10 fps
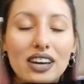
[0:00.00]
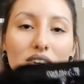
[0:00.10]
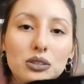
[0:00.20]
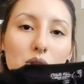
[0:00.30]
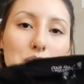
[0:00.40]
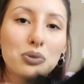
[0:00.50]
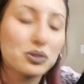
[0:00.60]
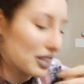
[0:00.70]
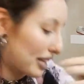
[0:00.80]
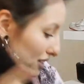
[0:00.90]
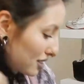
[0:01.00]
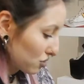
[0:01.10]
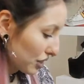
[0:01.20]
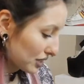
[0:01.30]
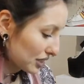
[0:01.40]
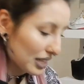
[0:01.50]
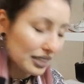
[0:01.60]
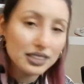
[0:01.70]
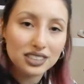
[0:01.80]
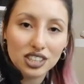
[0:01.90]
they also put like the dress
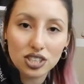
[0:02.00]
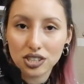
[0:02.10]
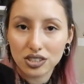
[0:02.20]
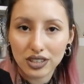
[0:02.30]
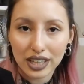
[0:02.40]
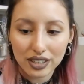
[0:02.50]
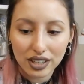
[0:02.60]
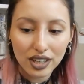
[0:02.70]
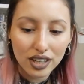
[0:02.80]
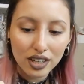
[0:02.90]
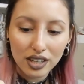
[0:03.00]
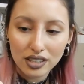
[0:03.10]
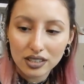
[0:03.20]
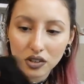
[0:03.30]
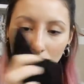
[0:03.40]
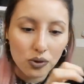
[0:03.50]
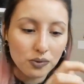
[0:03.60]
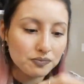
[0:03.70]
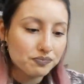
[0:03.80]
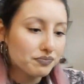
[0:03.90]
and this t-shirt together, so